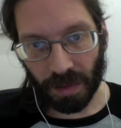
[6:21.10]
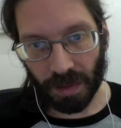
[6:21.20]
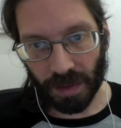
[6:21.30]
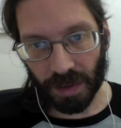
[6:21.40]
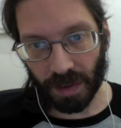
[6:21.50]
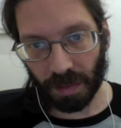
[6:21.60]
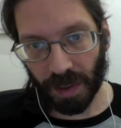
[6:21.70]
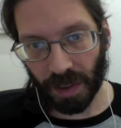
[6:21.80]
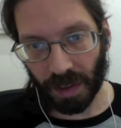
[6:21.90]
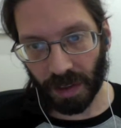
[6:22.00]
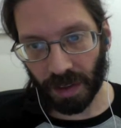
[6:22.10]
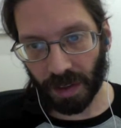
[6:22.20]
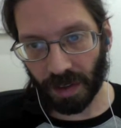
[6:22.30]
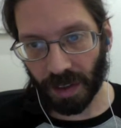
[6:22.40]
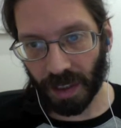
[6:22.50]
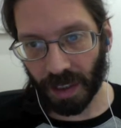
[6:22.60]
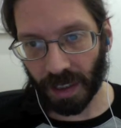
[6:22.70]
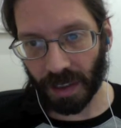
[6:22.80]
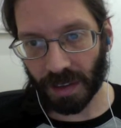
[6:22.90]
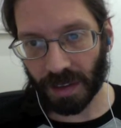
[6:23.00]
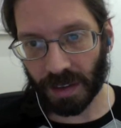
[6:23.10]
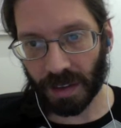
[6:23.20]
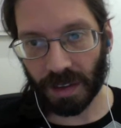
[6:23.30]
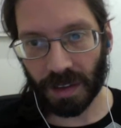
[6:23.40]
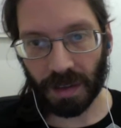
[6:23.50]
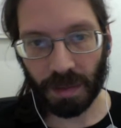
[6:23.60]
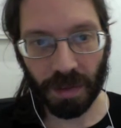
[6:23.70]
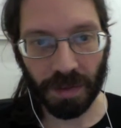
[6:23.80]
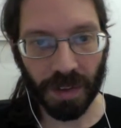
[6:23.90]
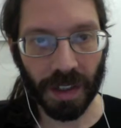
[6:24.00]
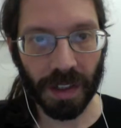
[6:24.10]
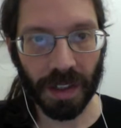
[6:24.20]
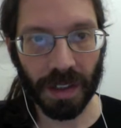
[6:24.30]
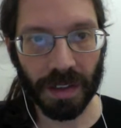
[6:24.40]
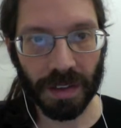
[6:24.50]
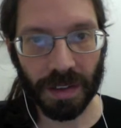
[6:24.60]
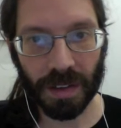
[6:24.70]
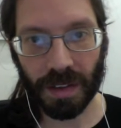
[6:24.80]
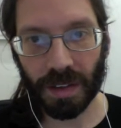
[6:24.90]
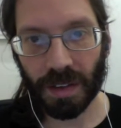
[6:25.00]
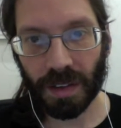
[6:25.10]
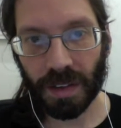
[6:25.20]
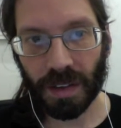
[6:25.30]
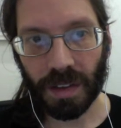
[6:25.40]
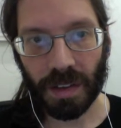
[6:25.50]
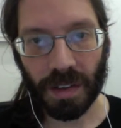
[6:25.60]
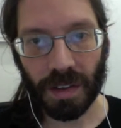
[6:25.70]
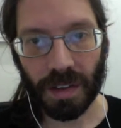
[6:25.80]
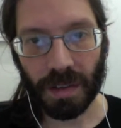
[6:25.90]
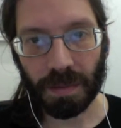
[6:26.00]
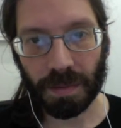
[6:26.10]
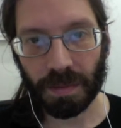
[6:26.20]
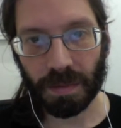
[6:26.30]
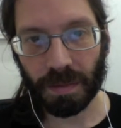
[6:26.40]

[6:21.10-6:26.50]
Still be auto enhance, prevent this. Hmm.